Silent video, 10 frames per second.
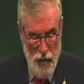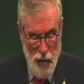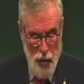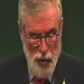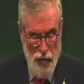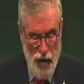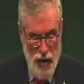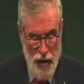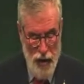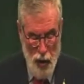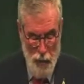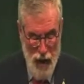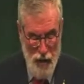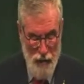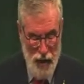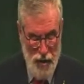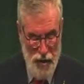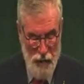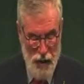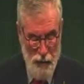the Good Friday or Belfast
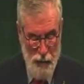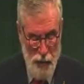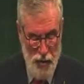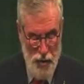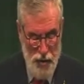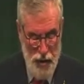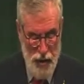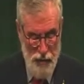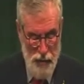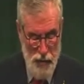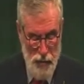Agreement was achieved.